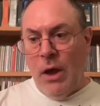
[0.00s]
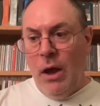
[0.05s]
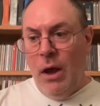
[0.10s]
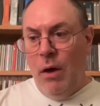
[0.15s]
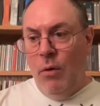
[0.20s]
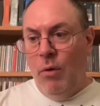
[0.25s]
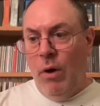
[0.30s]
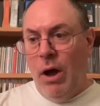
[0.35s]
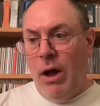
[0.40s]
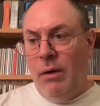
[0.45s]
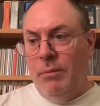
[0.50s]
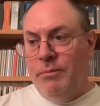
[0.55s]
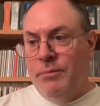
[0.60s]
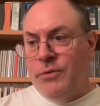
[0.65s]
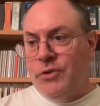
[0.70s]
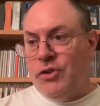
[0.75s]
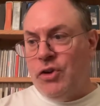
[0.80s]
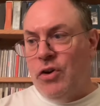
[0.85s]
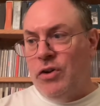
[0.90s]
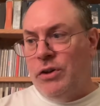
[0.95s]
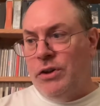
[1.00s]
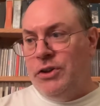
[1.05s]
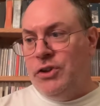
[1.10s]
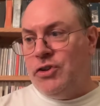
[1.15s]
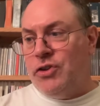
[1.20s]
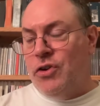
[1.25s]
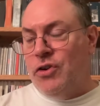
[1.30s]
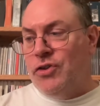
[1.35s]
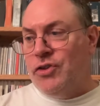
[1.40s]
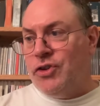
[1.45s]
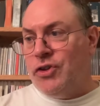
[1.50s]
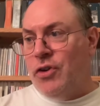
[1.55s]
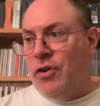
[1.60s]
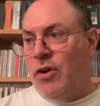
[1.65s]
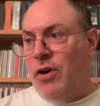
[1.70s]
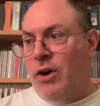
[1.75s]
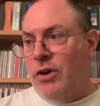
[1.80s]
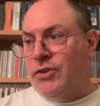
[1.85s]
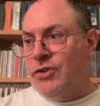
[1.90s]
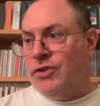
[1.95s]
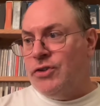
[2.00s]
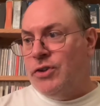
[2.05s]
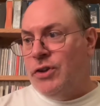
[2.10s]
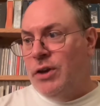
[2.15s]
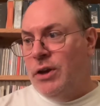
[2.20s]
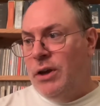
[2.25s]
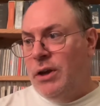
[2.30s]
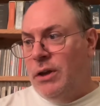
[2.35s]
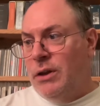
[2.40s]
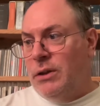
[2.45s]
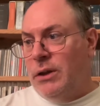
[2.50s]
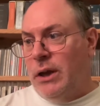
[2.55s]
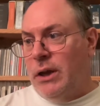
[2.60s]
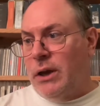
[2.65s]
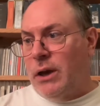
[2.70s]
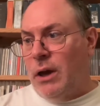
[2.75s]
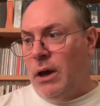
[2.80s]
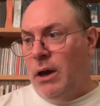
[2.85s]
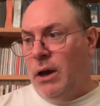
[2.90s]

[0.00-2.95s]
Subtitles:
Well, certainly certain songs, like